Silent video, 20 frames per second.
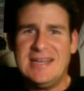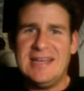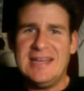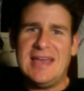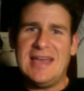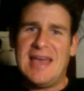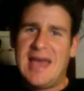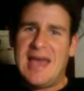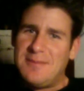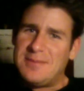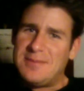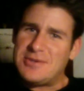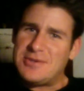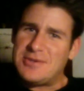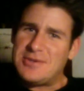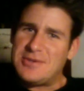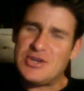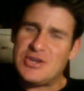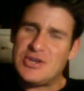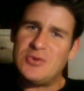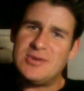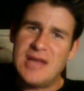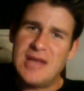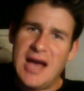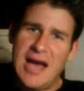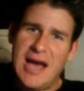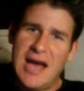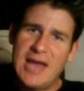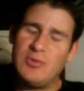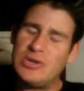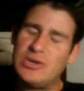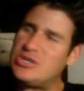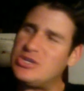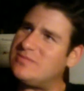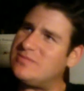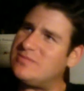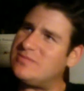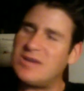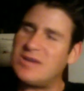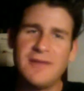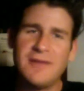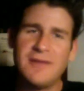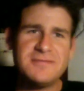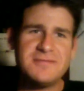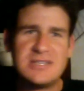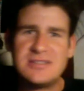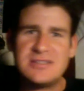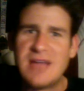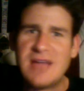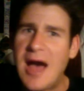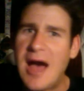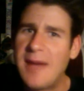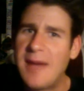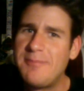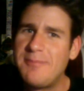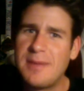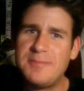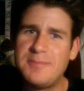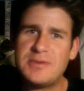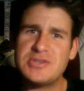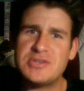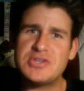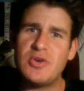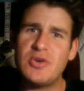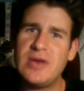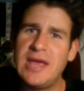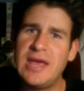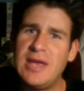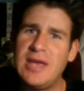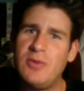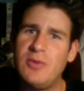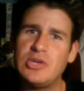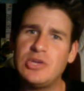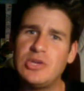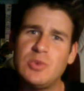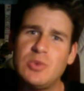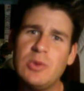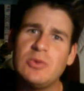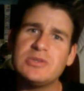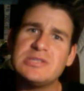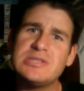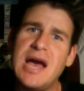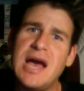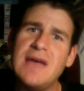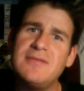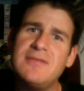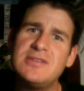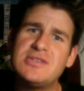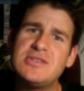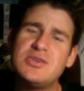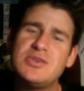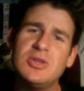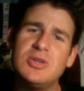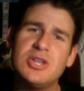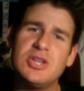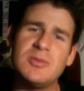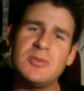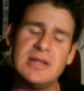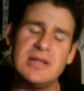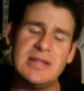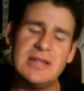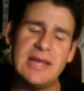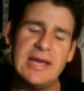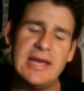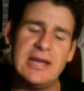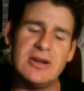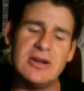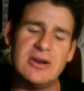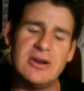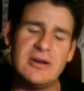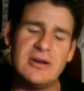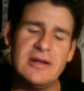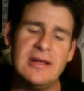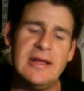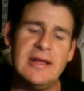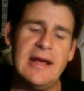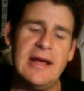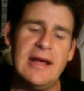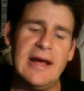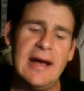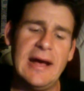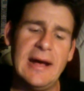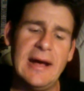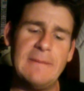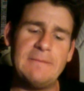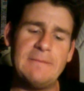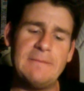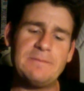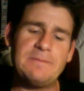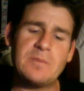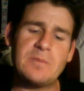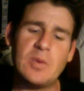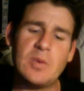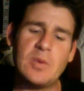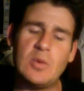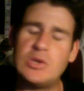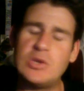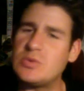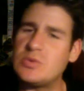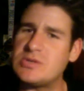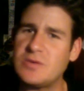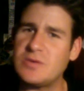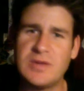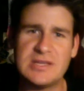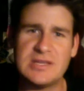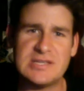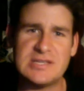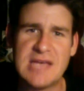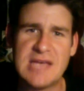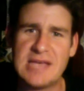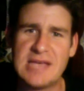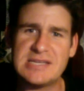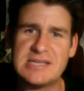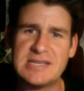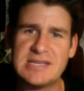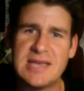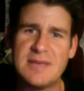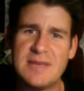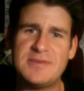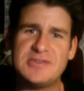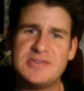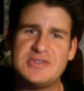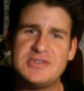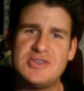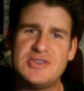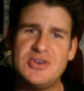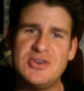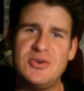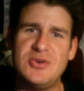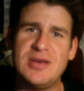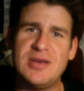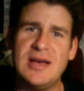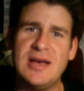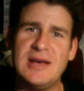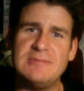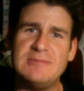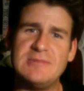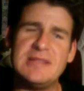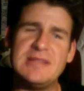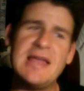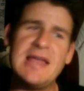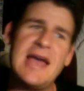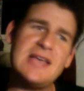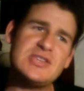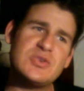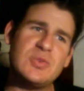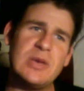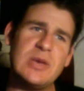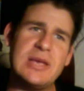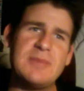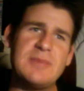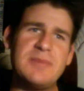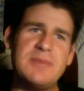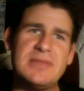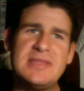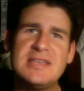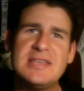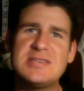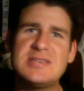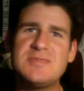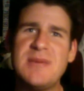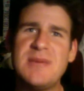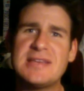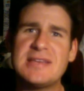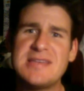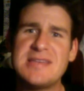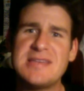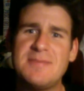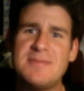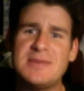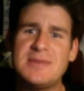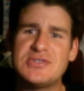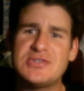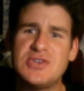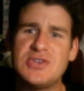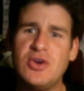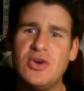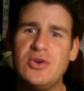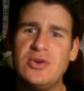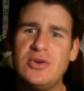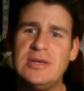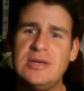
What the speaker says: episode 9, which tough to top episode 8, which we will dive into a little bit later, which was a fantastic episode last week. But this past episode,